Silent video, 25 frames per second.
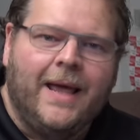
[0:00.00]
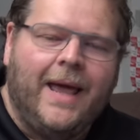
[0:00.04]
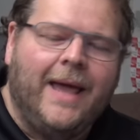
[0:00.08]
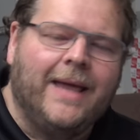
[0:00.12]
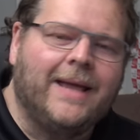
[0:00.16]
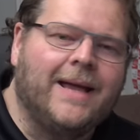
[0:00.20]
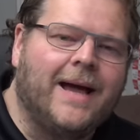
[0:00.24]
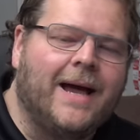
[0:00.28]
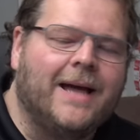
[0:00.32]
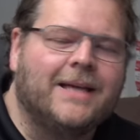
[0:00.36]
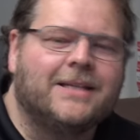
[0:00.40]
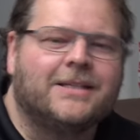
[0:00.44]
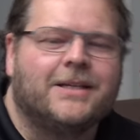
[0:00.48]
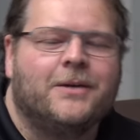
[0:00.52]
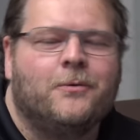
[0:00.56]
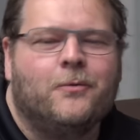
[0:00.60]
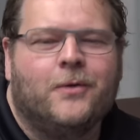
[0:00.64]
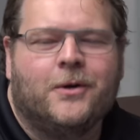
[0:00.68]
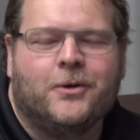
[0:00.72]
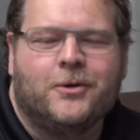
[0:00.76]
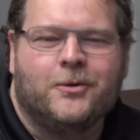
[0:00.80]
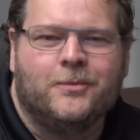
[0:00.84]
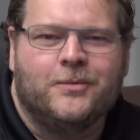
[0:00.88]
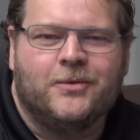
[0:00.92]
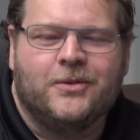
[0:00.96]
Hey guys, and
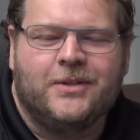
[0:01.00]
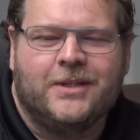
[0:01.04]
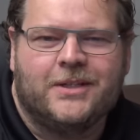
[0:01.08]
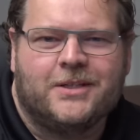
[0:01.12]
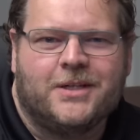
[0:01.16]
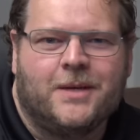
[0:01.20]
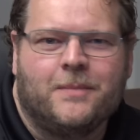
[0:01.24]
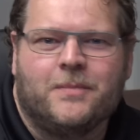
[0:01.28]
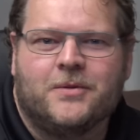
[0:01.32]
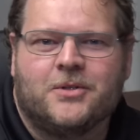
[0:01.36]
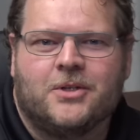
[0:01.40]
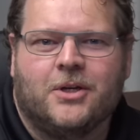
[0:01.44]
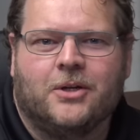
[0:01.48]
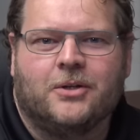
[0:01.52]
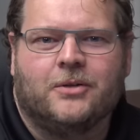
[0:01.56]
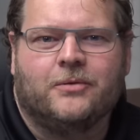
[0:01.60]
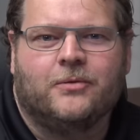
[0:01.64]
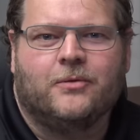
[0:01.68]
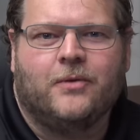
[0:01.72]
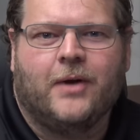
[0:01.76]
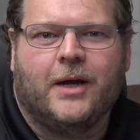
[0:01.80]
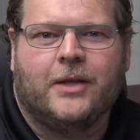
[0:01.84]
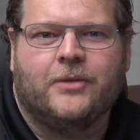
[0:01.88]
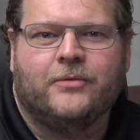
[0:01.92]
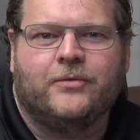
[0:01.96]
welcome to this episode
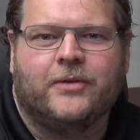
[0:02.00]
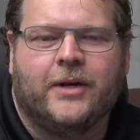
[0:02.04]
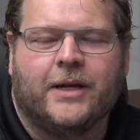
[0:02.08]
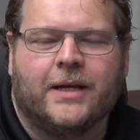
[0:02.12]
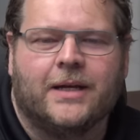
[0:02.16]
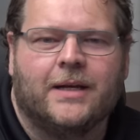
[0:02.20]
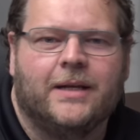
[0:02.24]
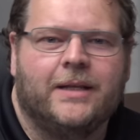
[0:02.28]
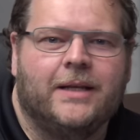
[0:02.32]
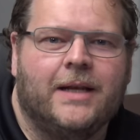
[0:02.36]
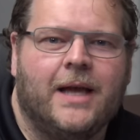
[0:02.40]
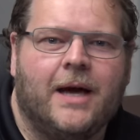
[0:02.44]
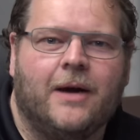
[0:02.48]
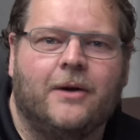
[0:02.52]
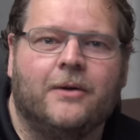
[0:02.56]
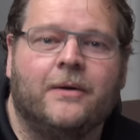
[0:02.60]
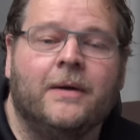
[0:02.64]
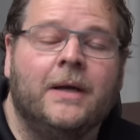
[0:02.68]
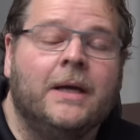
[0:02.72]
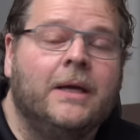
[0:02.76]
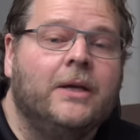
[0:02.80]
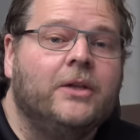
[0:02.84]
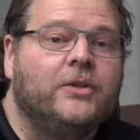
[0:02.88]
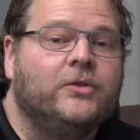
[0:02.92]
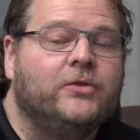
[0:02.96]
of Quite Frankly. Now,
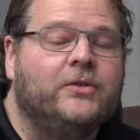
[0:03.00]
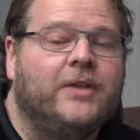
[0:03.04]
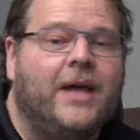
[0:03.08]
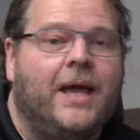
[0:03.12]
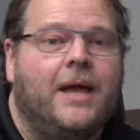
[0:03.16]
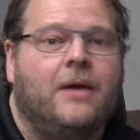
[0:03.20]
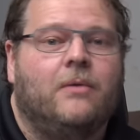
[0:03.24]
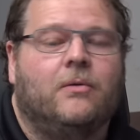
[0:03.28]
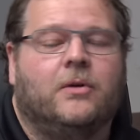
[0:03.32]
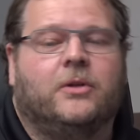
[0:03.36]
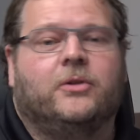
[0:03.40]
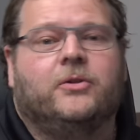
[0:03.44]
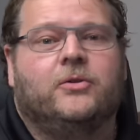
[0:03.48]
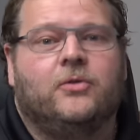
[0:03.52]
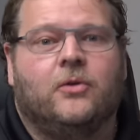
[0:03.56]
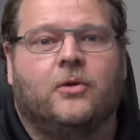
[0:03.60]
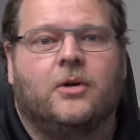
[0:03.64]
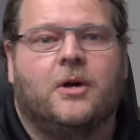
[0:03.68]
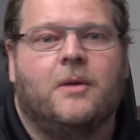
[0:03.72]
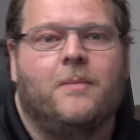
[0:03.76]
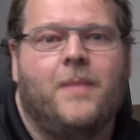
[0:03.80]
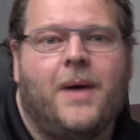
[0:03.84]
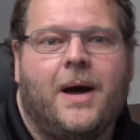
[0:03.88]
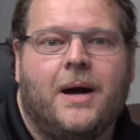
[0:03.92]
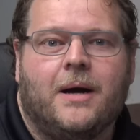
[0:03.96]
today I want to
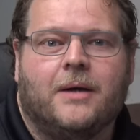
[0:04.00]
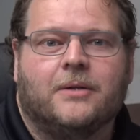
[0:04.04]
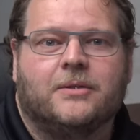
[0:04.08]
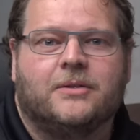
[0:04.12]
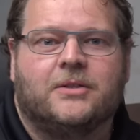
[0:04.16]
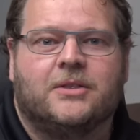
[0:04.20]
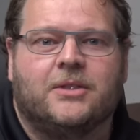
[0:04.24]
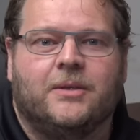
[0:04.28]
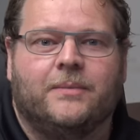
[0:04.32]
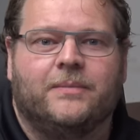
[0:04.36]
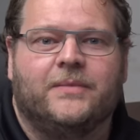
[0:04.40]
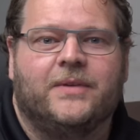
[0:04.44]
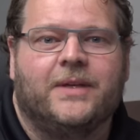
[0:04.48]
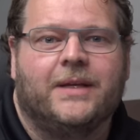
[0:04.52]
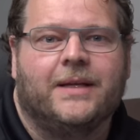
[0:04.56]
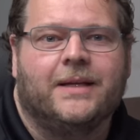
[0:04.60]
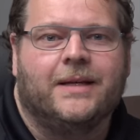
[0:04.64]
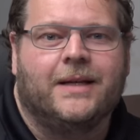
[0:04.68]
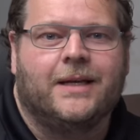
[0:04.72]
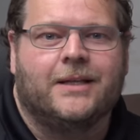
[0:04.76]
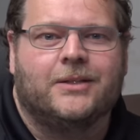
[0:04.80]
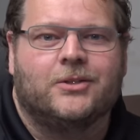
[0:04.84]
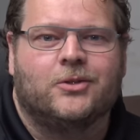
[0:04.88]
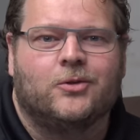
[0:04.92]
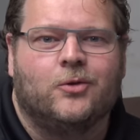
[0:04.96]
talk about something
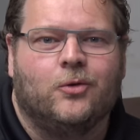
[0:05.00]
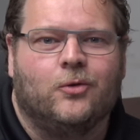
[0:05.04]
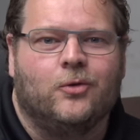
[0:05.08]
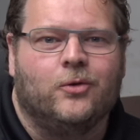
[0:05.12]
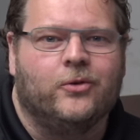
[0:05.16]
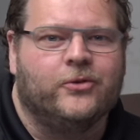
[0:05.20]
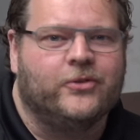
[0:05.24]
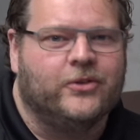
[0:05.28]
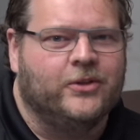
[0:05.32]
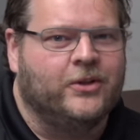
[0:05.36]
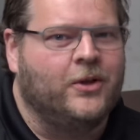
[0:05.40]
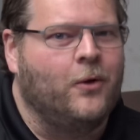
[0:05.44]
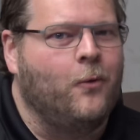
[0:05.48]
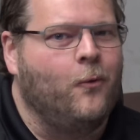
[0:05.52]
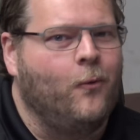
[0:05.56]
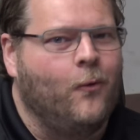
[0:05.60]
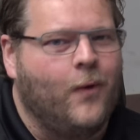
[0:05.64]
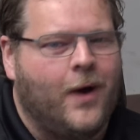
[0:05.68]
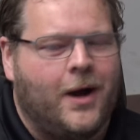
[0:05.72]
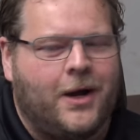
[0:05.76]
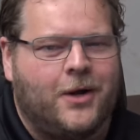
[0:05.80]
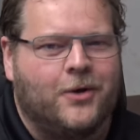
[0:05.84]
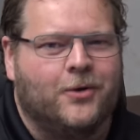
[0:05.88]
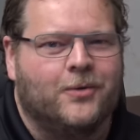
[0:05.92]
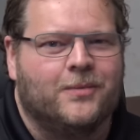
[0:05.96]
that's called the
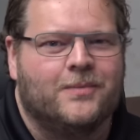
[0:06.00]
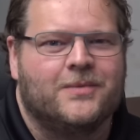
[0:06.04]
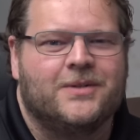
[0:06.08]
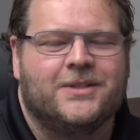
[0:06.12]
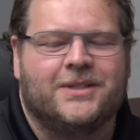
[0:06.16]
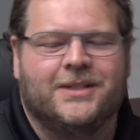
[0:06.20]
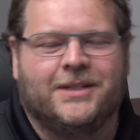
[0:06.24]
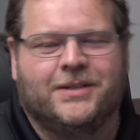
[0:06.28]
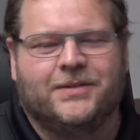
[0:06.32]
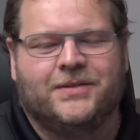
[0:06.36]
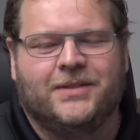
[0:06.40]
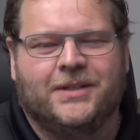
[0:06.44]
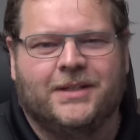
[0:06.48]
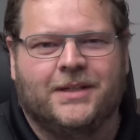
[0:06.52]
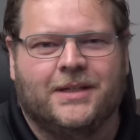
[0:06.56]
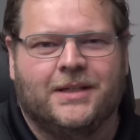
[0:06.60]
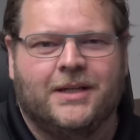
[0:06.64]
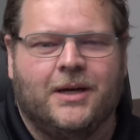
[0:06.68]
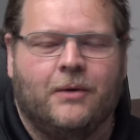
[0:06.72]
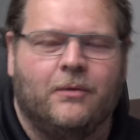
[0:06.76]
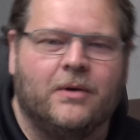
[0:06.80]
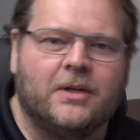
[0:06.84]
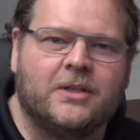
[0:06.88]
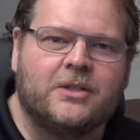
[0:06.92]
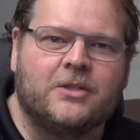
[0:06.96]
Wacom Cintiq.
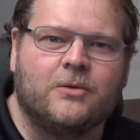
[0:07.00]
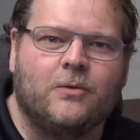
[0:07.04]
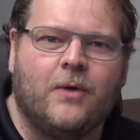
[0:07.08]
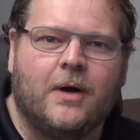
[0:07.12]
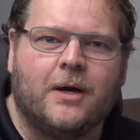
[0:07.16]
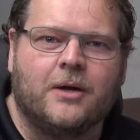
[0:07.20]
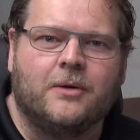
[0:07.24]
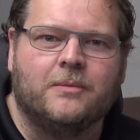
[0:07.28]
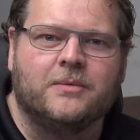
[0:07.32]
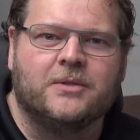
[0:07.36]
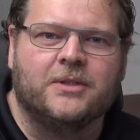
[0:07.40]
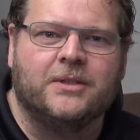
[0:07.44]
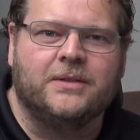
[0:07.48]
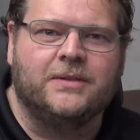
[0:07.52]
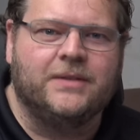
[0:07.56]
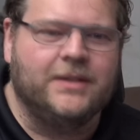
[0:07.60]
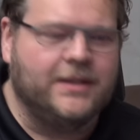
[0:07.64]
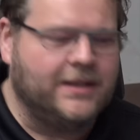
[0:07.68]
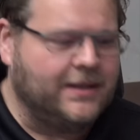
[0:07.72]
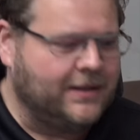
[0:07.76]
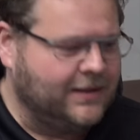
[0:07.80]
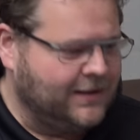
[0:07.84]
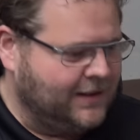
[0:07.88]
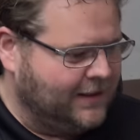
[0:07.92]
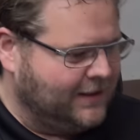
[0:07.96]
Now, what is a Wacom
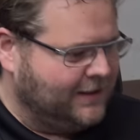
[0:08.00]
Cintiq?